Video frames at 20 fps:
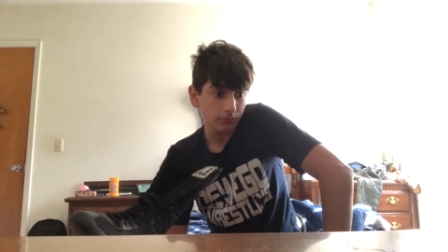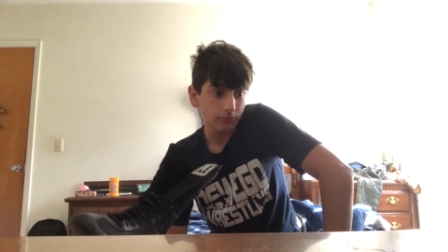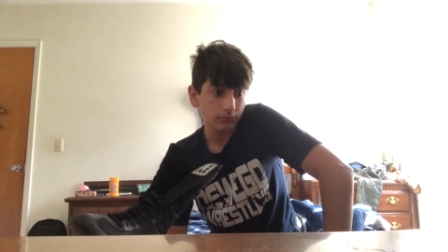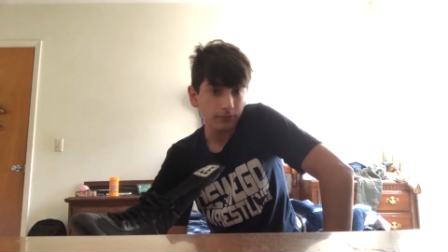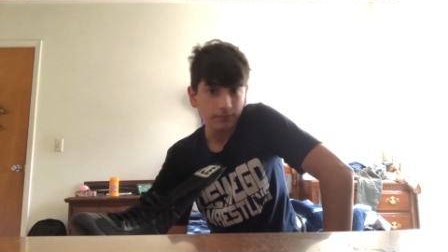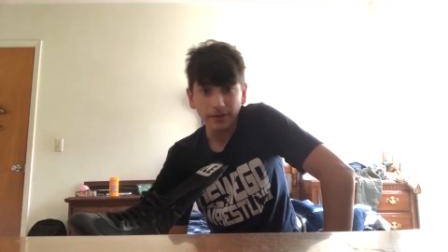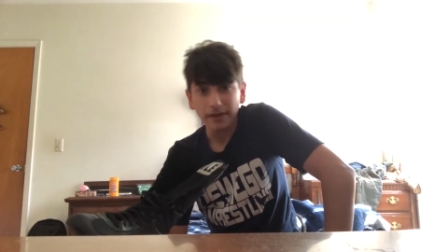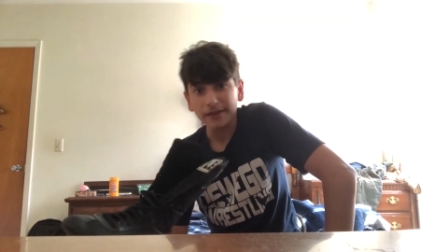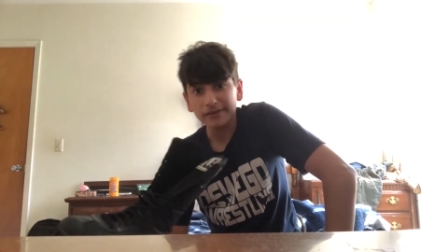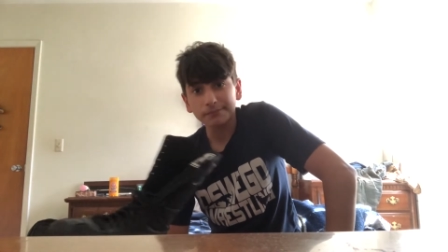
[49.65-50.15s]

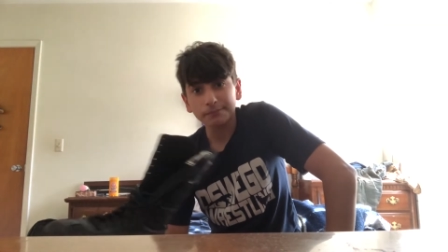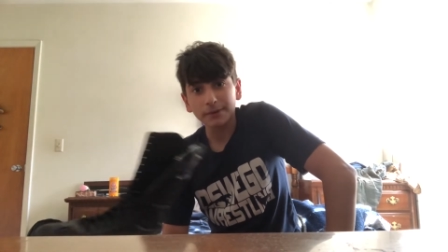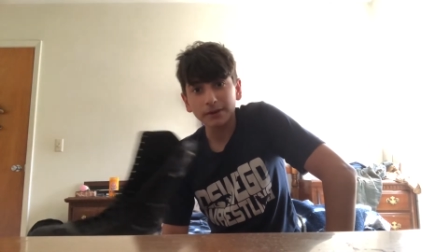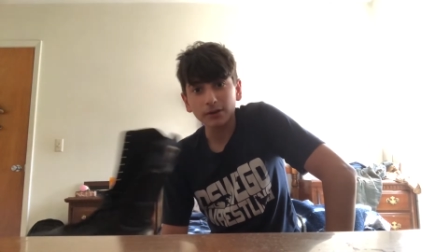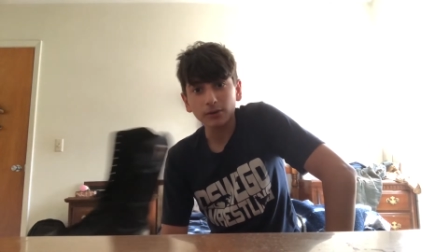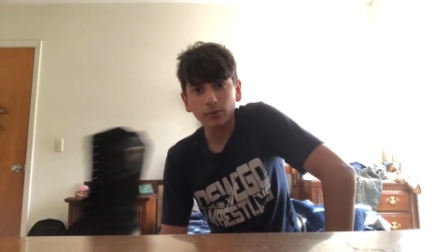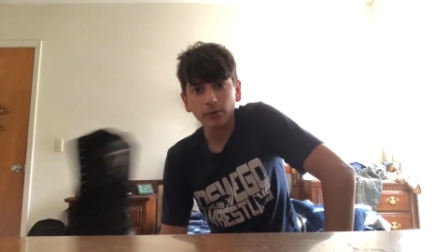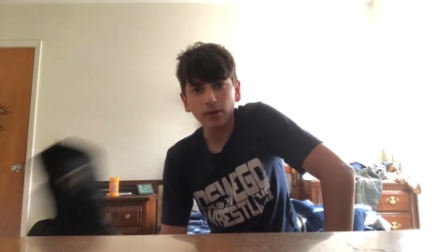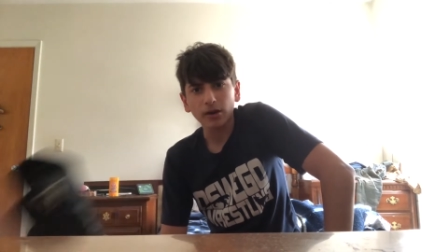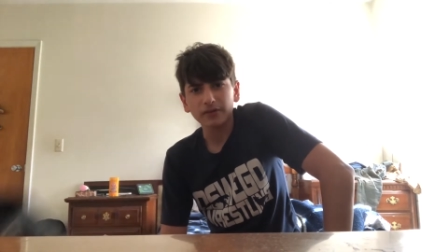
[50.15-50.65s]
it's been a
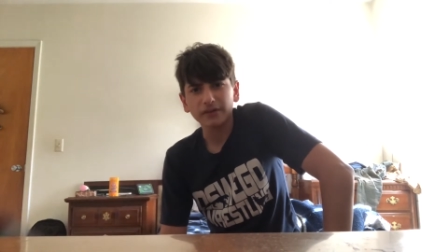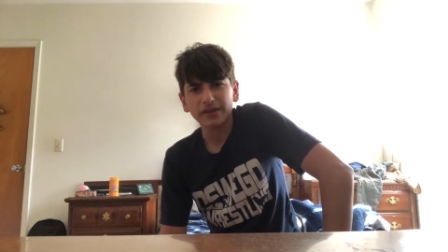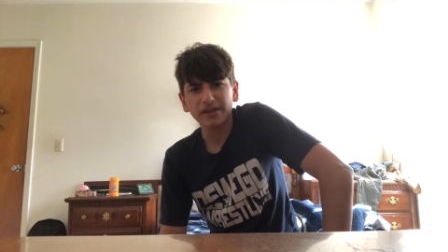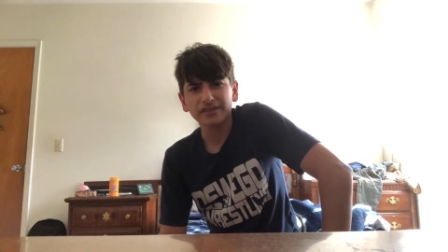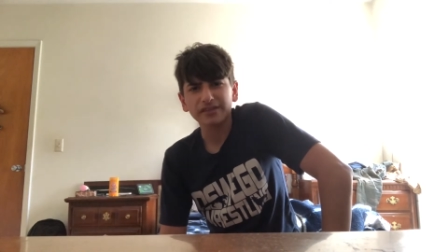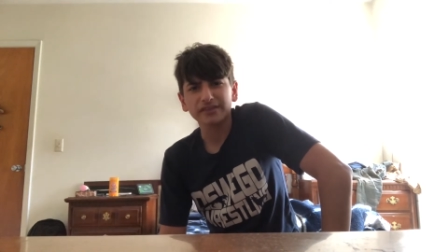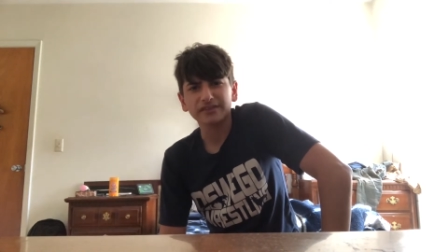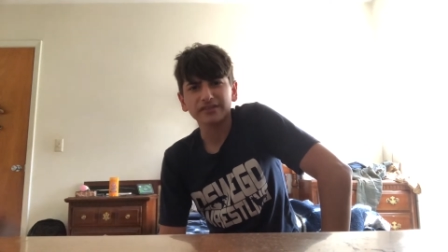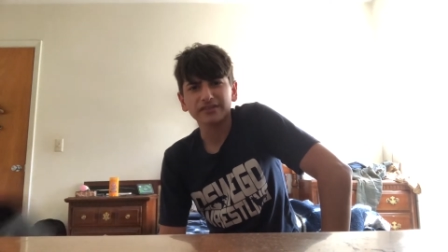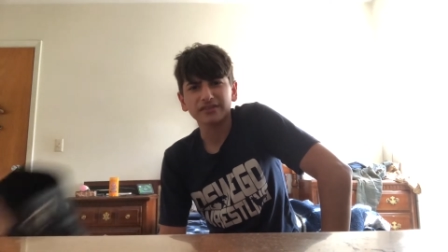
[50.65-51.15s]
while. I've had
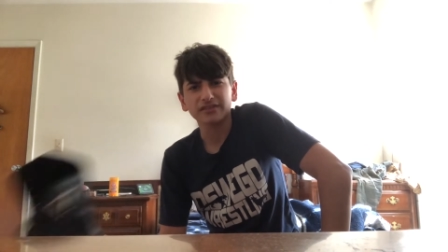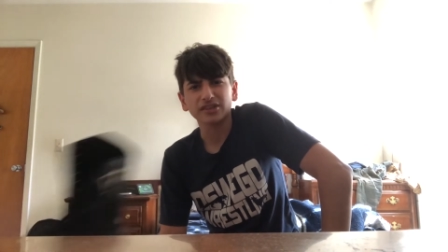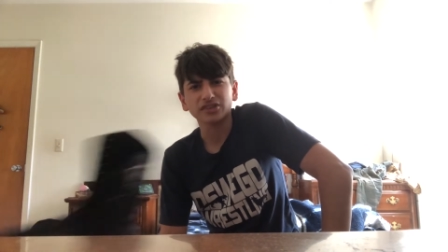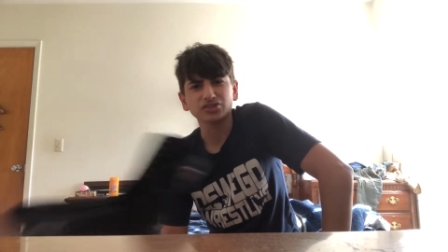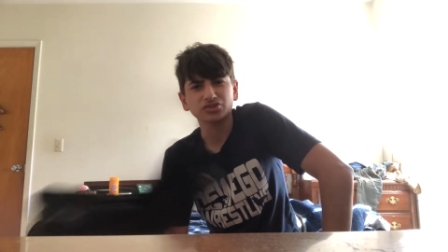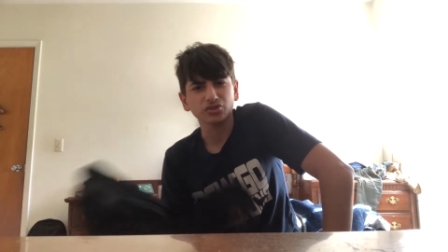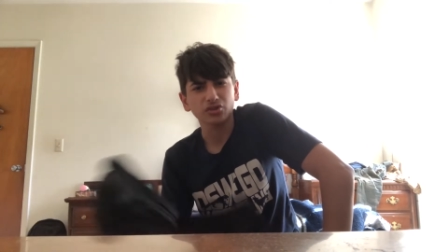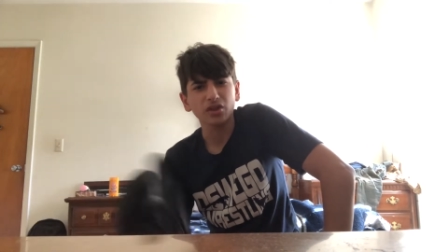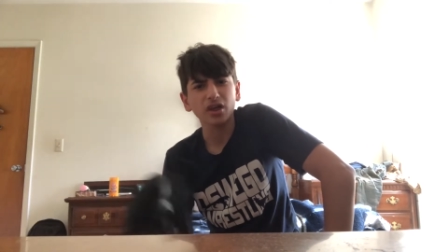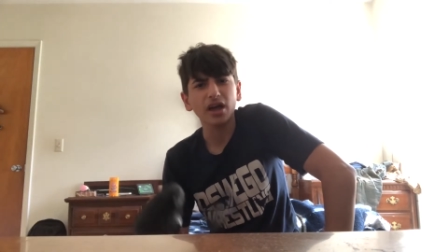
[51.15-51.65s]
these since like
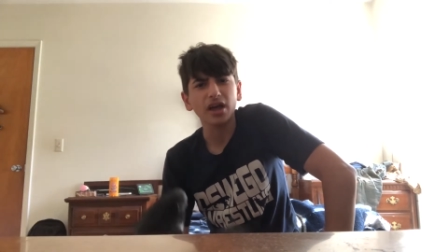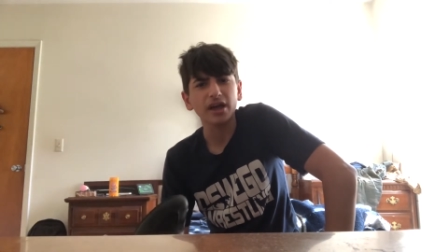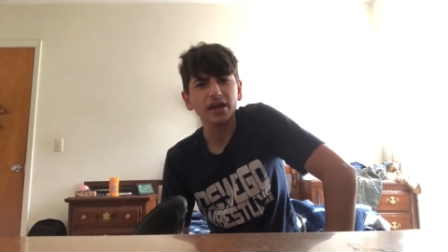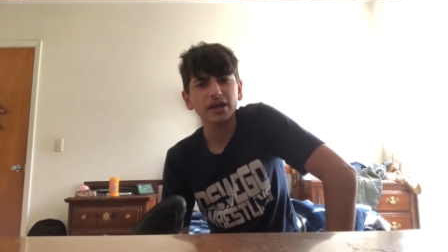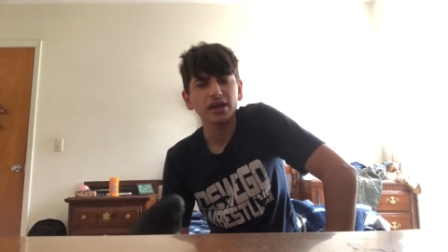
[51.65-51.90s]
July,